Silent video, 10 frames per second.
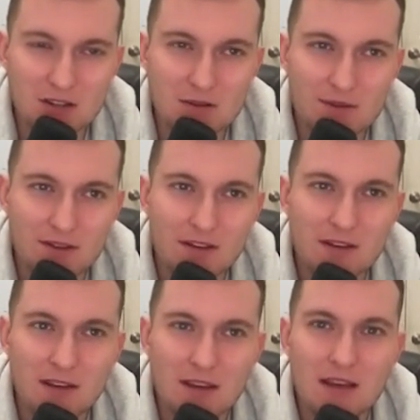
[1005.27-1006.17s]

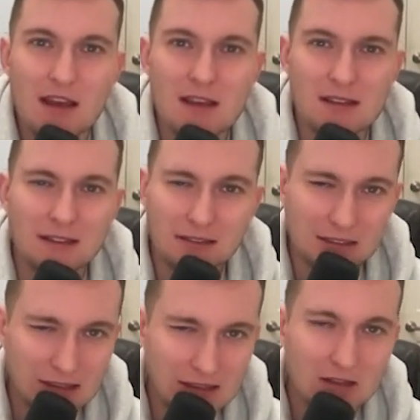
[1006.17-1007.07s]
ability is a
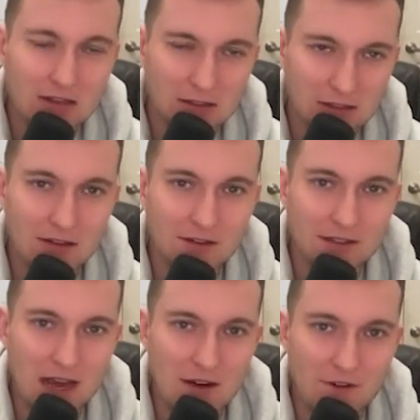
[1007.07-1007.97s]
little, little
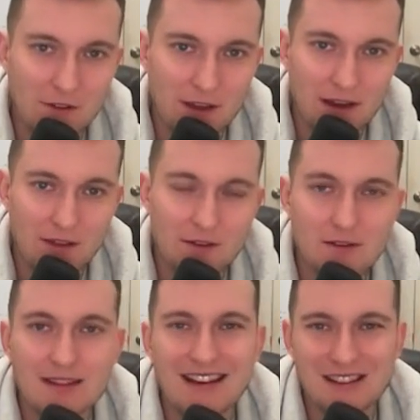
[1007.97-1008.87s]
tougher than
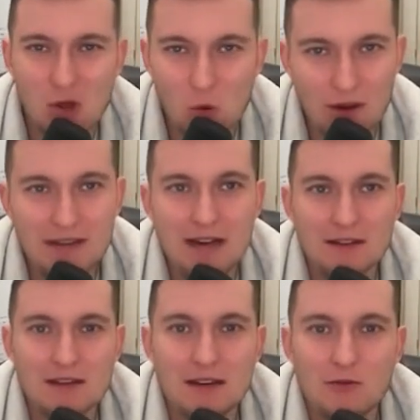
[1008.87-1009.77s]
others. That is the one
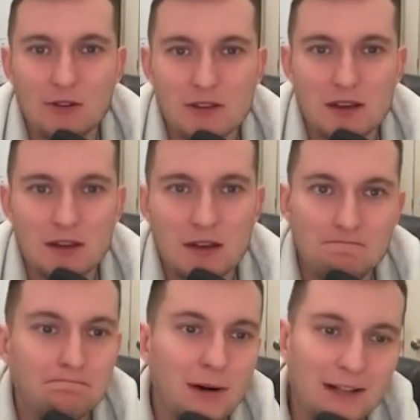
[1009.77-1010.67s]
downside I will say.
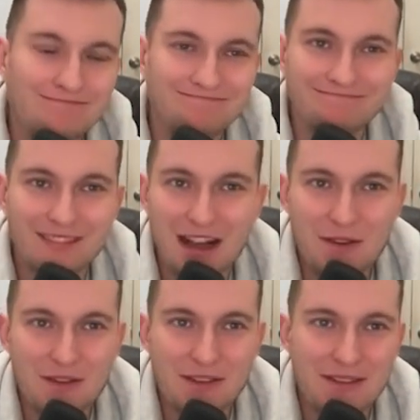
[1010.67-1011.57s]
But
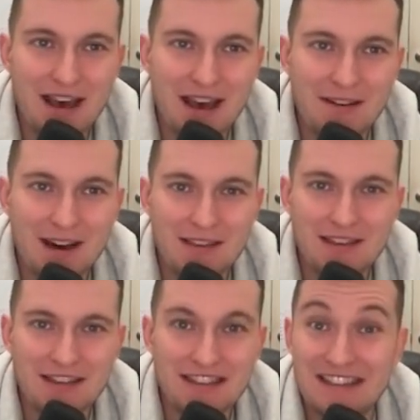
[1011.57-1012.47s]
other than that, I
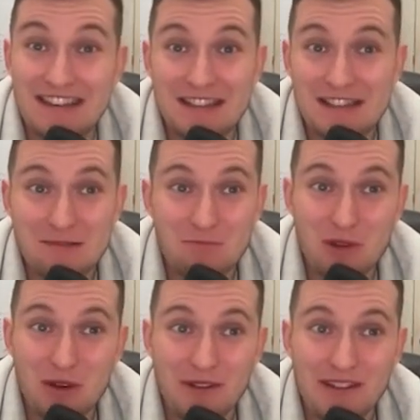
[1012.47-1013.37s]
think it's,
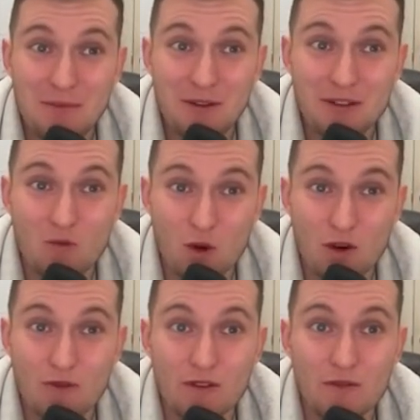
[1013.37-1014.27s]
you know, the templates
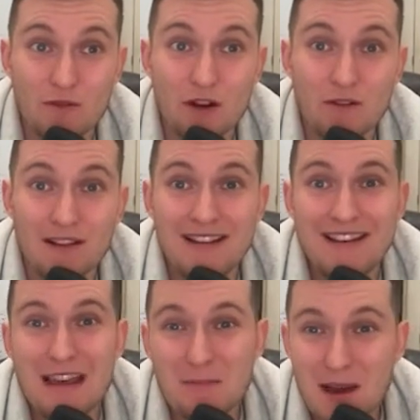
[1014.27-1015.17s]
work really, really well
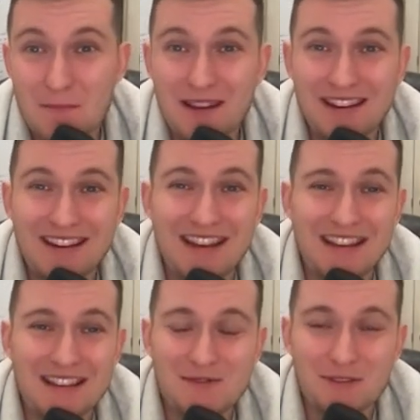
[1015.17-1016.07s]
in my opinion, it
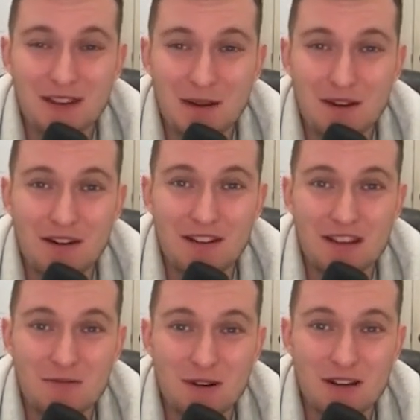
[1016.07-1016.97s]
isn't really come down to
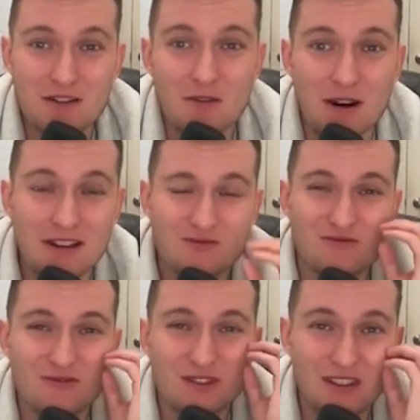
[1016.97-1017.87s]
the UX UI. It's
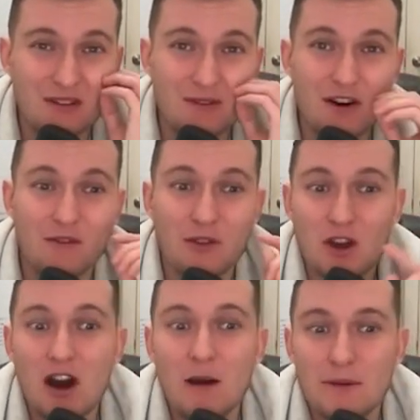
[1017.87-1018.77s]
really about the
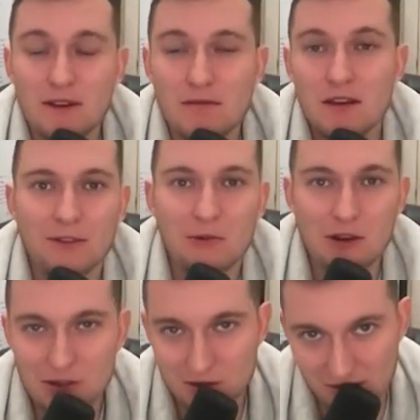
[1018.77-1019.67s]
copy,
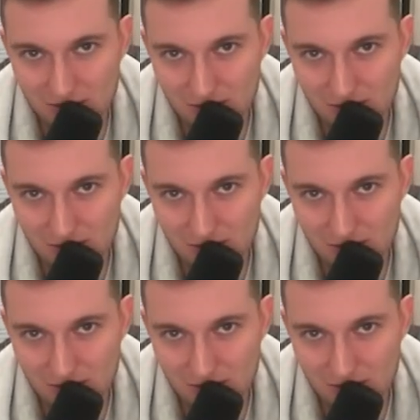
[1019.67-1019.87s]
which if you